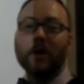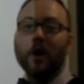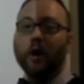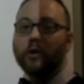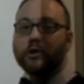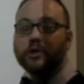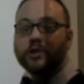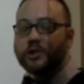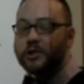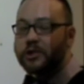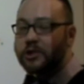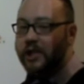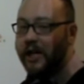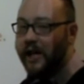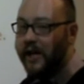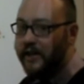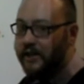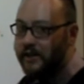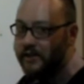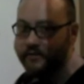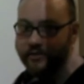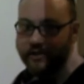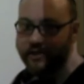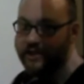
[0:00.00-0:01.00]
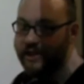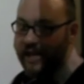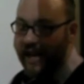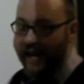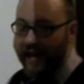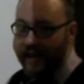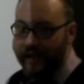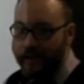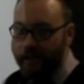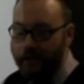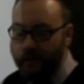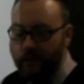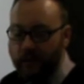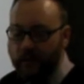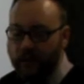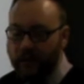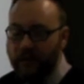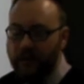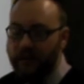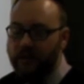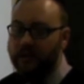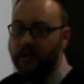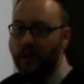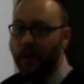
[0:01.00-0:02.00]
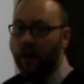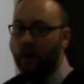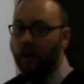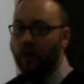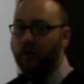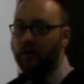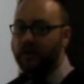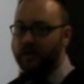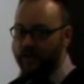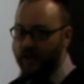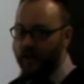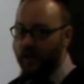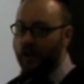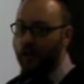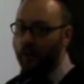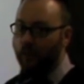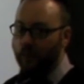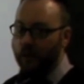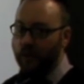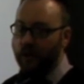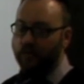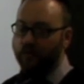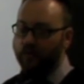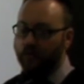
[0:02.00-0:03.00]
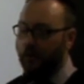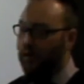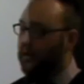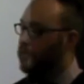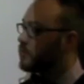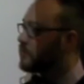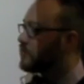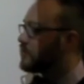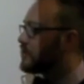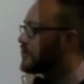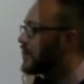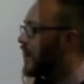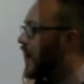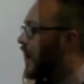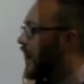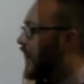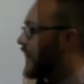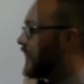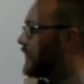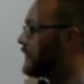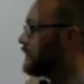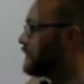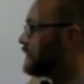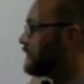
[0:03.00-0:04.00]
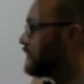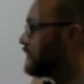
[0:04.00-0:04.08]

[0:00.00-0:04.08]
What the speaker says: motion, change of state. So it's going to be a form of sei.